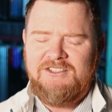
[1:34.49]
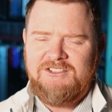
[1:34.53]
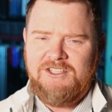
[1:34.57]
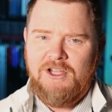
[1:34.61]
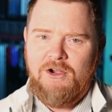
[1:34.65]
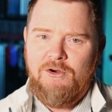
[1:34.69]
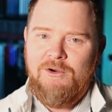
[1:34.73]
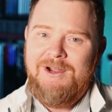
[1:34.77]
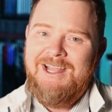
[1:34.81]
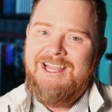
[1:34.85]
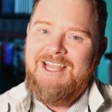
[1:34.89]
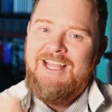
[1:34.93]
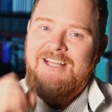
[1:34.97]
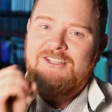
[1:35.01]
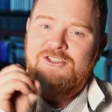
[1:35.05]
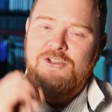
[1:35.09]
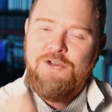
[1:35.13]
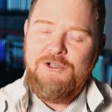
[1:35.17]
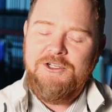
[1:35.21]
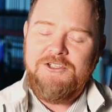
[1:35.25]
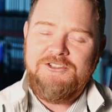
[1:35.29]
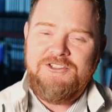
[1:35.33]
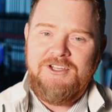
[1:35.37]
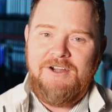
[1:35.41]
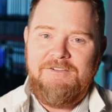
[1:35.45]
So do
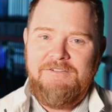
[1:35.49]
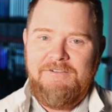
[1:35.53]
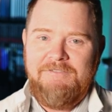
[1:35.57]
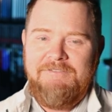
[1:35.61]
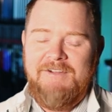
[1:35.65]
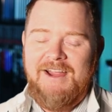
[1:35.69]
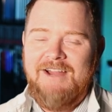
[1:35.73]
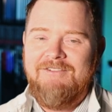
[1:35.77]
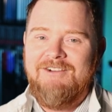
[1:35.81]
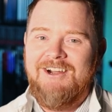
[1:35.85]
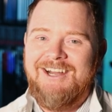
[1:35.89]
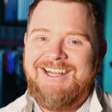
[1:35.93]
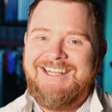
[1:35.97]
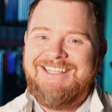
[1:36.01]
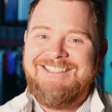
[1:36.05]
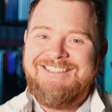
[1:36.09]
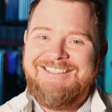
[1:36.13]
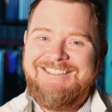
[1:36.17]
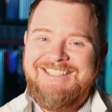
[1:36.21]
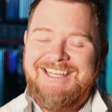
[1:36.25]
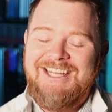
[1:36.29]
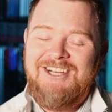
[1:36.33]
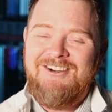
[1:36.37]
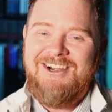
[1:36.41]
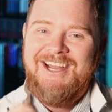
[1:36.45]
yourself a favor,
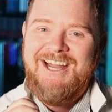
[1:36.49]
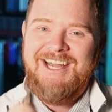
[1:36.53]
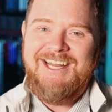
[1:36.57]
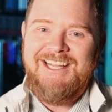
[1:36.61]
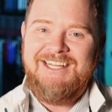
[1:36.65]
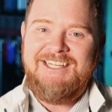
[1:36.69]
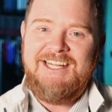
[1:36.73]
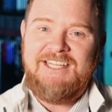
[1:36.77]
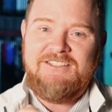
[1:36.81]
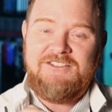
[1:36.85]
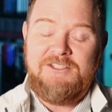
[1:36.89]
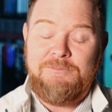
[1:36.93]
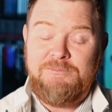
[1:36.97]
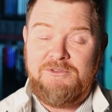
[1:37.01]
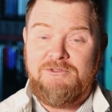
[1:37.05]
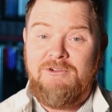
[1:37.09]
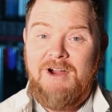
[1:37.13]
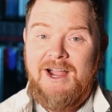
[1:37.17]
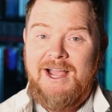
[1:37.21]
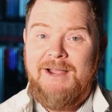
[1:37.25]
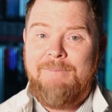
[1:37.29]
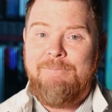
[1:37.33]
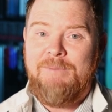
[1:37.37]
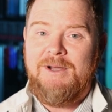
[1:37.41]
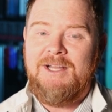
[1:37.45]
consider hitting that
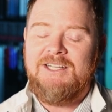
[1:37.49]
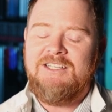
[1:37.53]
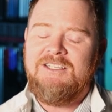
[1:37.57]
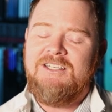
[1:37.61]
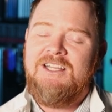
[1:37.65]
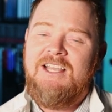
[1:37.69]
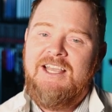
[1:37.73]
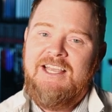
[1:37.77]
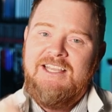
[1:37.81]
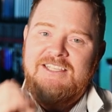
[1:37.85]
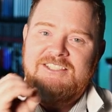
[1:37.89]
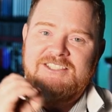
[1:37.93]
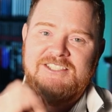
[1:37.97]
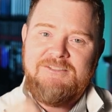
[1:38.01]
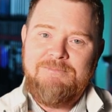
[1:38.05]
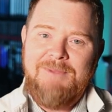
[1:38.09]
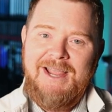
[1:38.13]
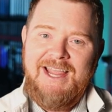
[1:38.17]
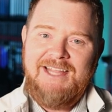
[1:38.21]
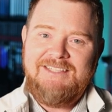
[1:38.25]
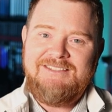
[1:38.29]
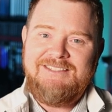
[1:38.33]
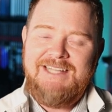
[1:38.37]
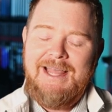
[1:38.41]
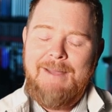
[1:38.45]
subscribe button,
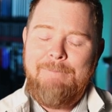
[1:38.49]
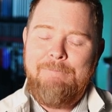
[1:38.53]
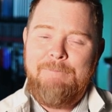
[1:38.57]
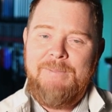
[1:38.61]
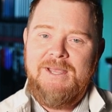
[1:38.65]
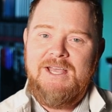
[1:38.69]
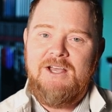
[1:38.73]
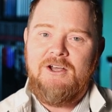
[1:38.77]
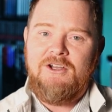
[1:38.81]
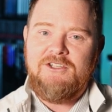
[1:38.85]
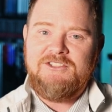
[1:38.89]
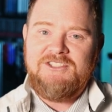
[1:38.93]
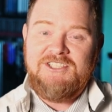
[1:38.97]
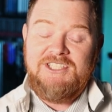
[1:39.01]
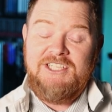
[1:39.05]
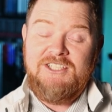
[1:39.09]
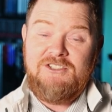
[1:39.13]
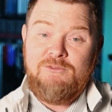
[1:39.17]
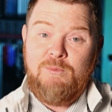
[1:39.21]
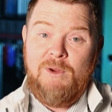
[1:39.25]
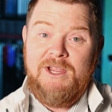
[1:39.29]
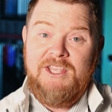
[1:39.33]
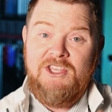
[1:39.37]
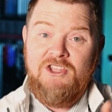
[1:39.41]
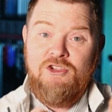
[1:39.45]
smash that bell so
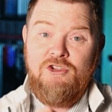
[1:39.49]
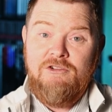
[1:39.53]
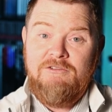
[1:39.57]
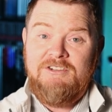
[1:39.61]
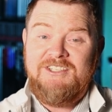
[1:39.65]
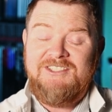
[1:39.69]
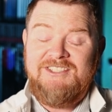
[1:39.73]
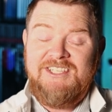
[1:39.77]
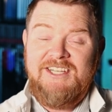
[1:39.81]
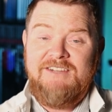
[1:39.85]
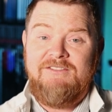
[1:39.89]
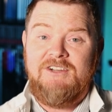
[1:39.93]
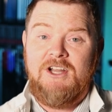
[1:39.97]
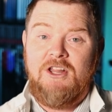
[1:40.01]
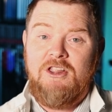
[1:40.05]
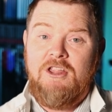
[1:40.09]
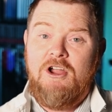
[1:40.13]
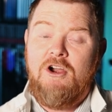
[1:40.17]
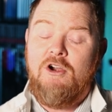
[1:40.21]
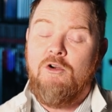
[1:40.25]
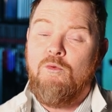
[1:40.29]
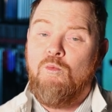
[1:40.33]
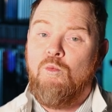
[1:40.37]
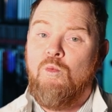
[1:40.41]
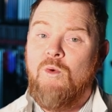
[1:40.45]
this way you receive an
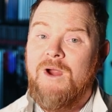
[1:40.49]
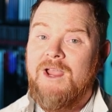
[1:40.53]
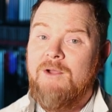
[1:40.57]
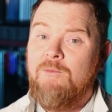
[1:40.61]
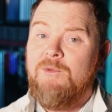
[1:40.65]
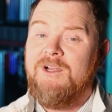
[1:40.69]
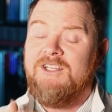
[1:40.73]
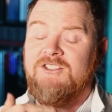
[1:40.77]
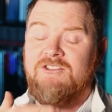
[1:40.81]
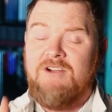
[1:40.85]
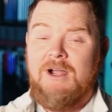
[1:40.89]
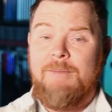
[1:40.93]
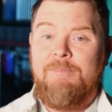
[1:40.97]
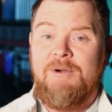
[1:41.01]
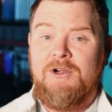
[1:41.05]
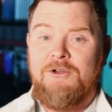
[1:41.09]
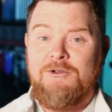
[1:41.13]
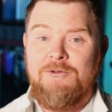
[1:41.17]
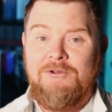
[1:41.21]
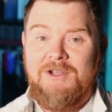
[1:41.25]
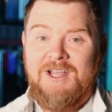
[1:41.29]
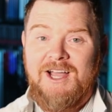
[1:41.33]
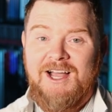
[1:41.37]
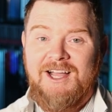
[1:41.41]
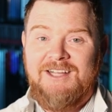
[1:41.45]
alert when we drop our
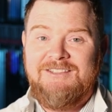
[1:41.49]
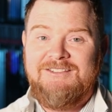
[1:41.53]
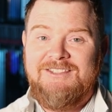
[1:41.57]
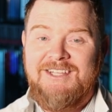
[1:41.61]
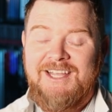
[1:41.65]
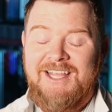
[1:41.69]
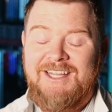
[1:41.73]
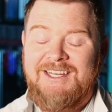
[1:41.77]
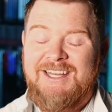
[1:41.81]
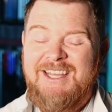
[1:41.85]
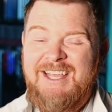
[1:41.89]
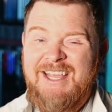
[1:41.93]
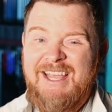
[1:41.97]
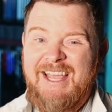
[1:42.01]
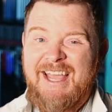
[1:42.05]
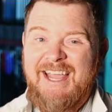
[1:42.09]
new content.